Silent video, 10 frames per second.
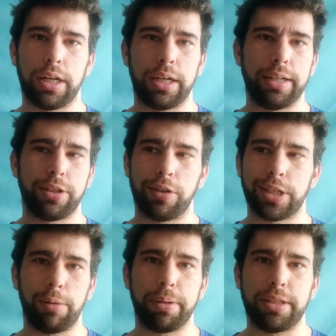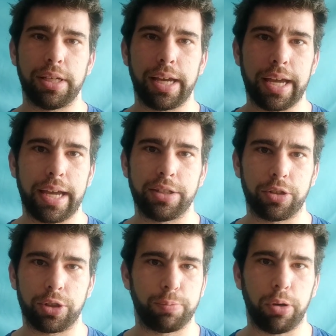It turns out BCAAs
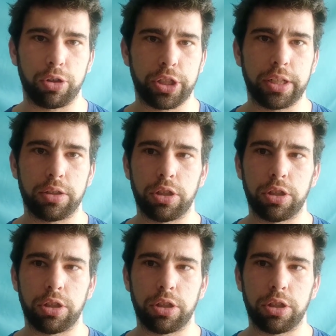are just bullshit,